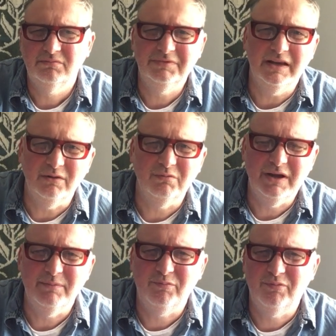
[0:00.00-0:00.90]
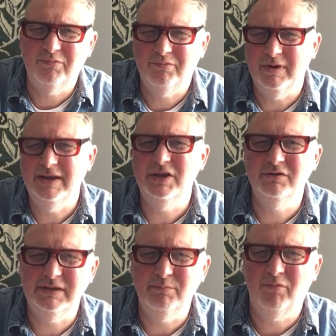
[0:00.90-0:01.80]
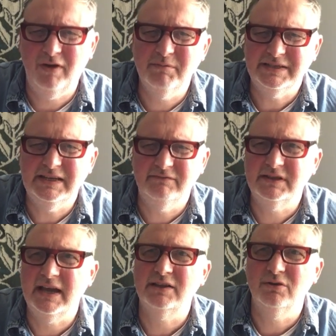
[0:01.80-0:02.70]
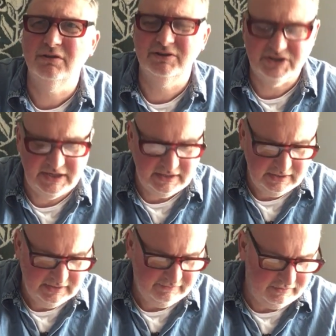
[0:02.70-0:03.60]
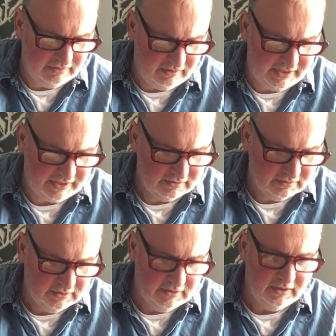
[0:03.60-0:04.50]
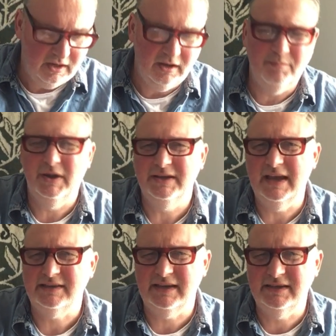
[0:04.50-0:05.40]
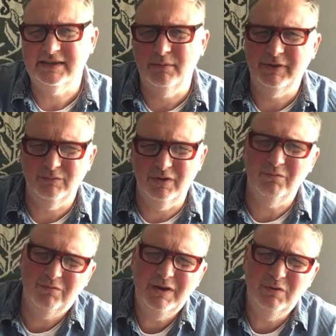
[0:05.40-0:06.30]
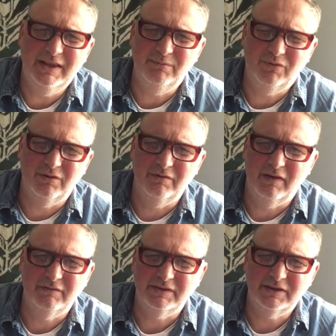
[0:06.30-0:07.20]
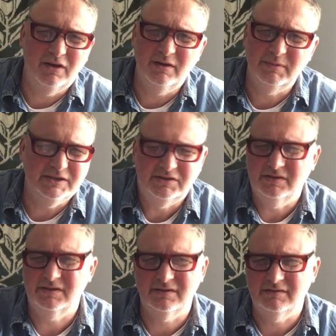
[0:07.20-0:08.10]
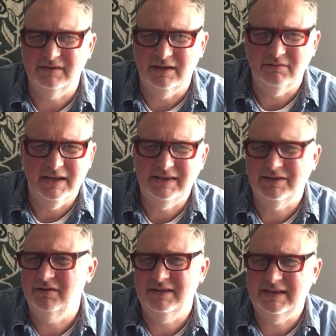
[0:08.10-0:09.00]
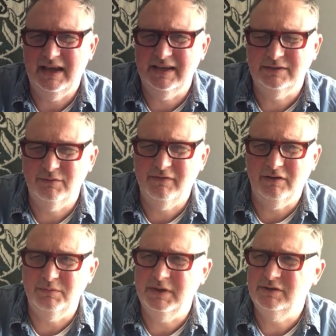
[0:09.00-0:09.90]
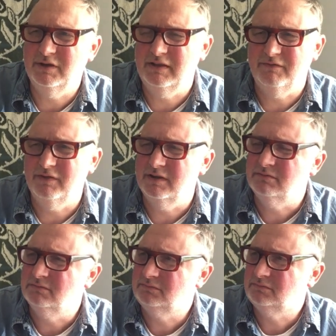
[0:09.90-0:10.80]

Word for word: you know, we're, we're using primitive technology, if you like. Uh, but yes, it's something that we will improve over time. It's just, you know, it's early days. We've only been doing it for